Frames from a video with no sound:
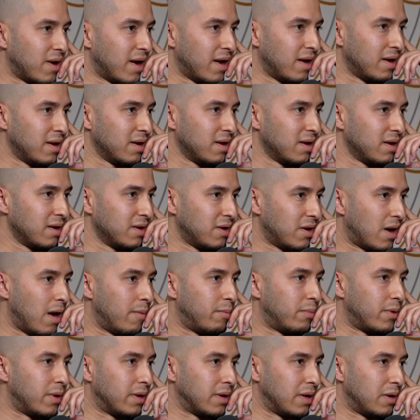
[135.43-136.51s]
right? Yeah. Your
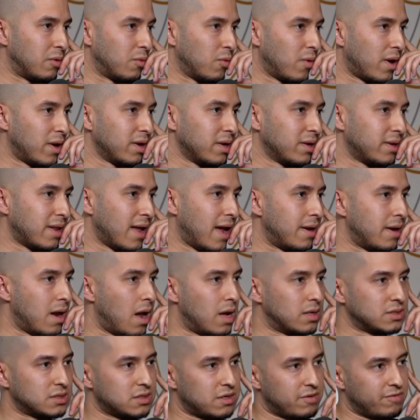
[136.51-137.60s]
upbringing. Where did that
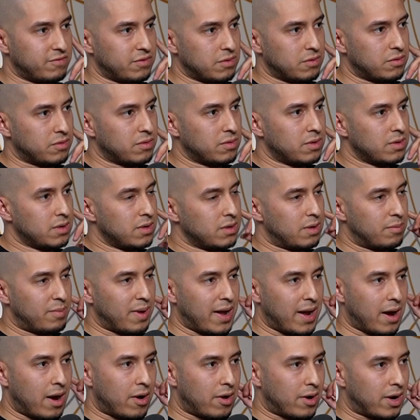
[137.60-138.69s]
not serve you? The
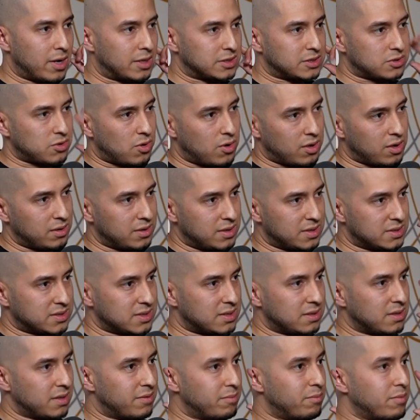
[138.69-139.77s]
Bay Area historically
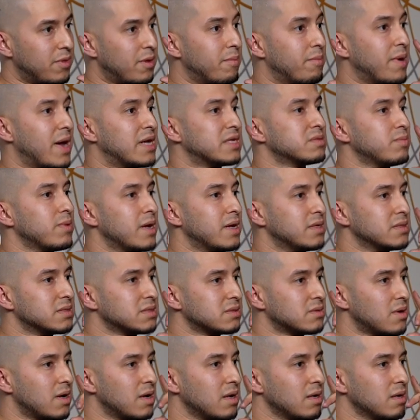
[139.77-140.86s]
isn't the the best place,
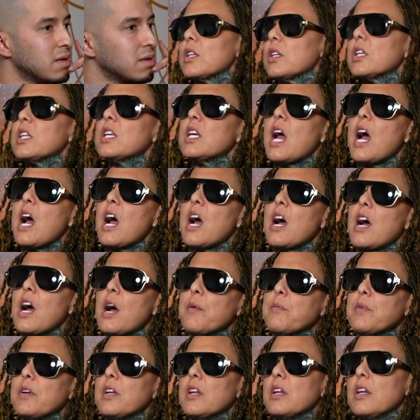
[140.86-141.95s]
right? Yeah,
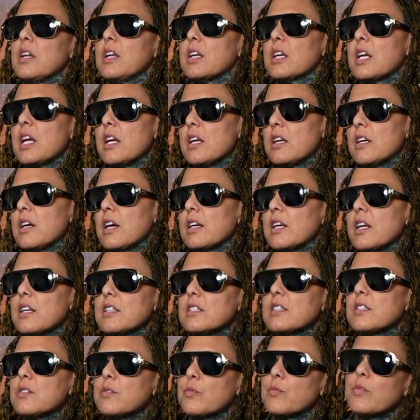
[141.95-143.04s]
I mean, it, I
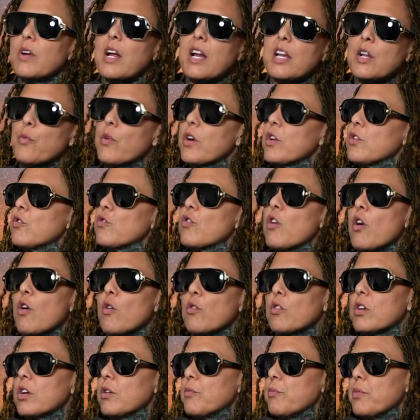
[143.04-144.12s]
guess anywhere you go
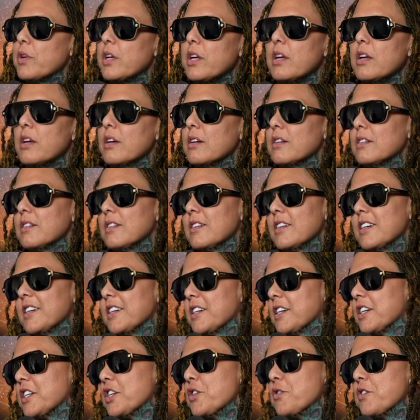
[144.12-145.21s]
can be
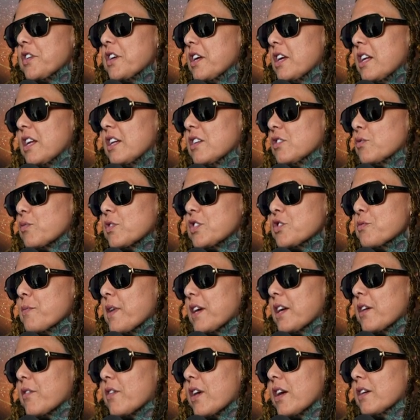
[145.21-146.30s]
you it is what you
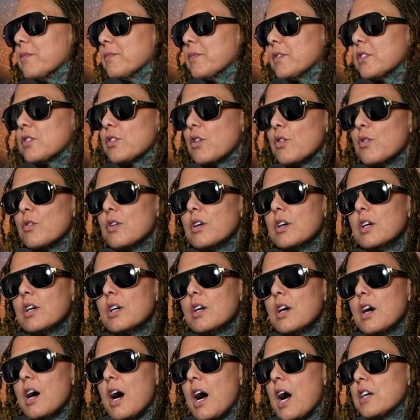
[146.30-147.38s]
make it, right? So right.
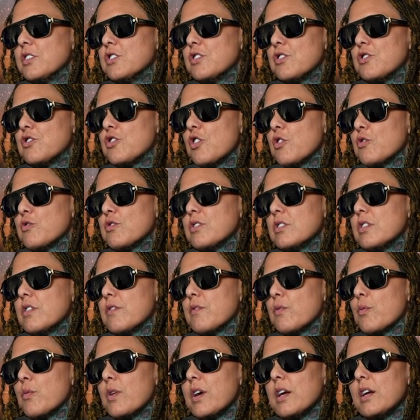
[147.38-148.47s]
I just chose a
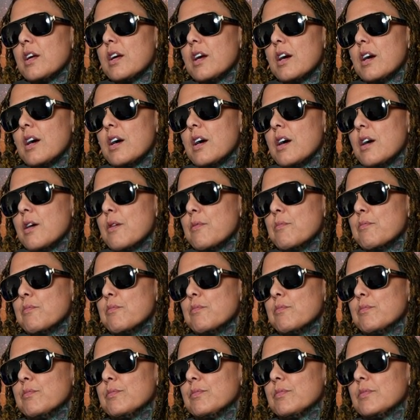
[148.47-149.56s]
different way.
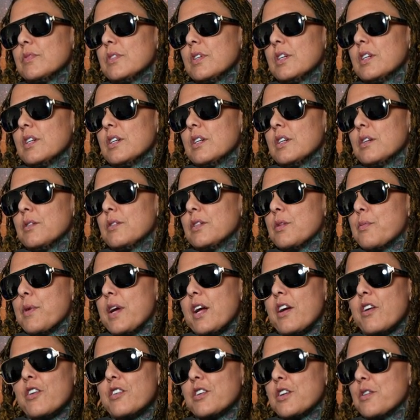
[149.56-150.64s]
Um the Bay
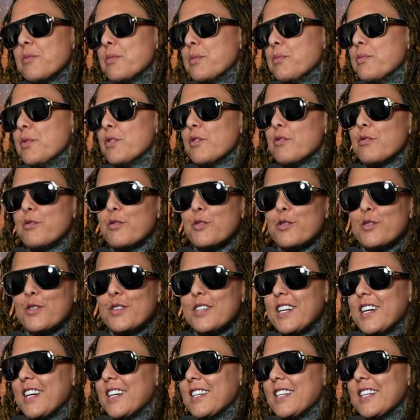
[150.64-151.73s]
Area could be beautiful
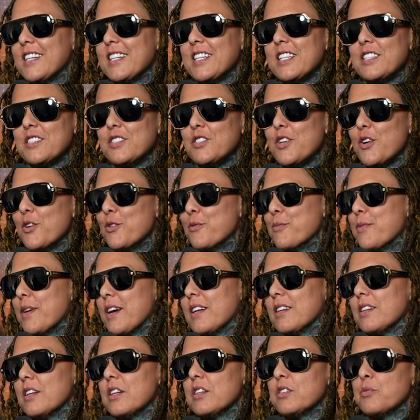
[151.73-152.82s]
and it is dope
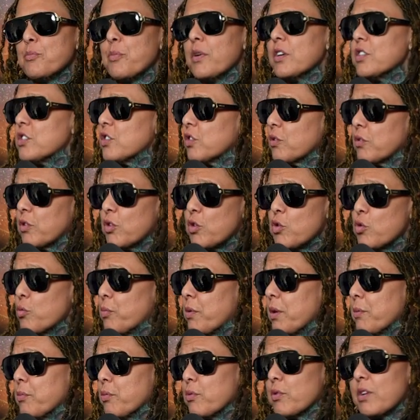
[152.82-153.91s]
and there's a bunch of cool
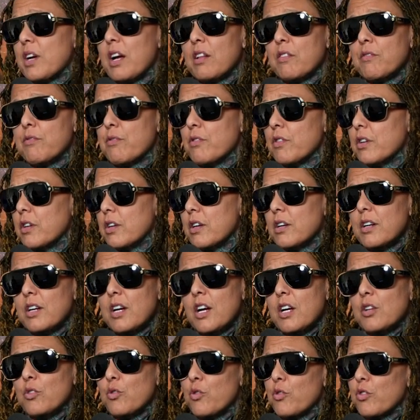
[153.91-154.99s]
people, California,
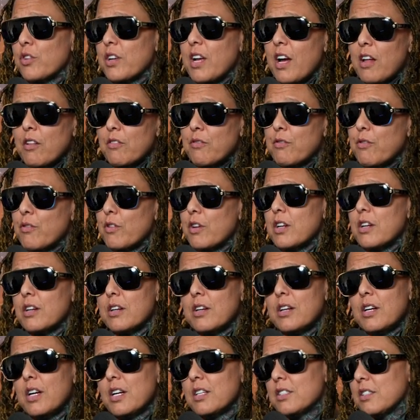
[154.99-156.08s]
Northern
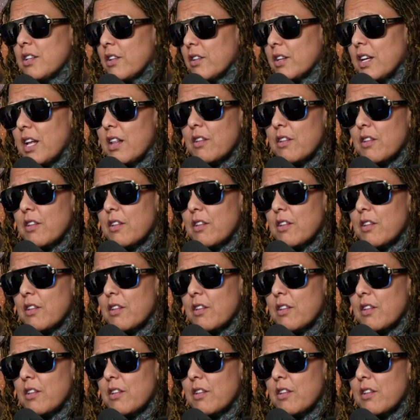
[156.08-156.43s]
California, Southern